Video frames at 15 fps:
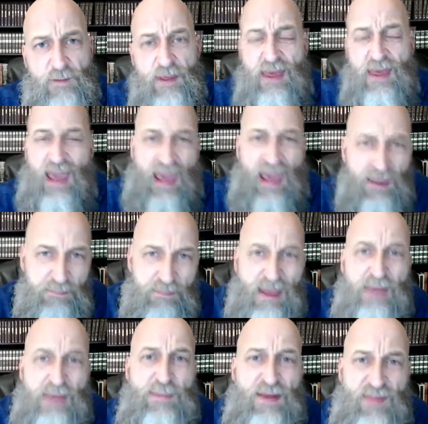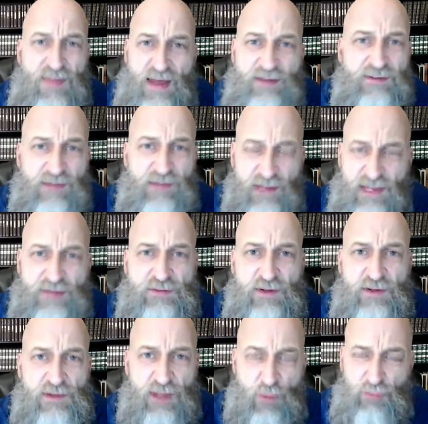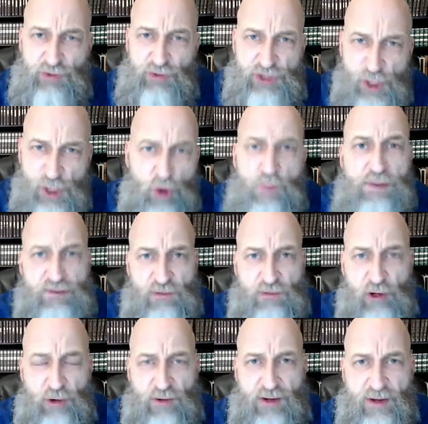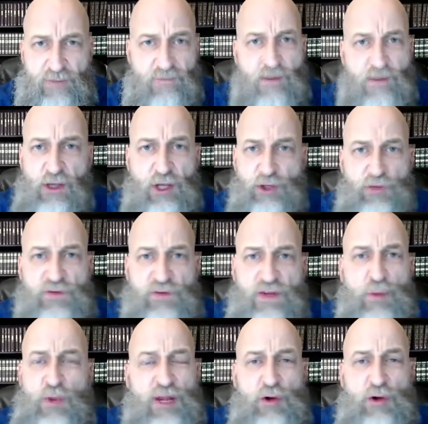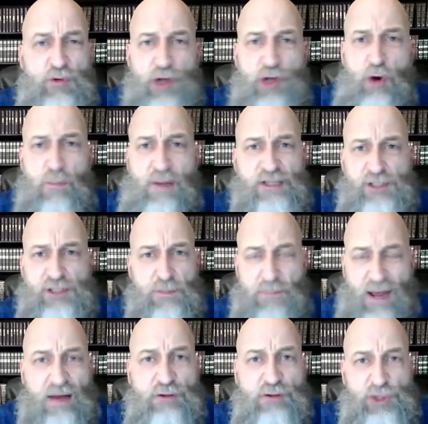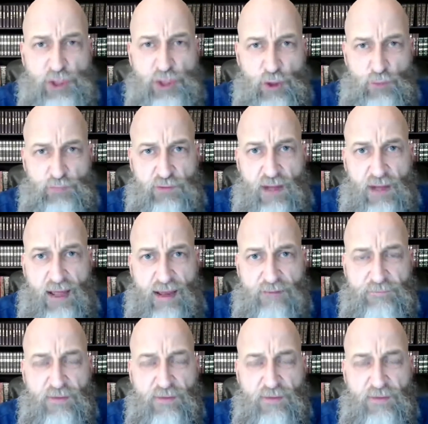And maybe that's the lesson that Job is learning. You see, we don't know much about Job's life.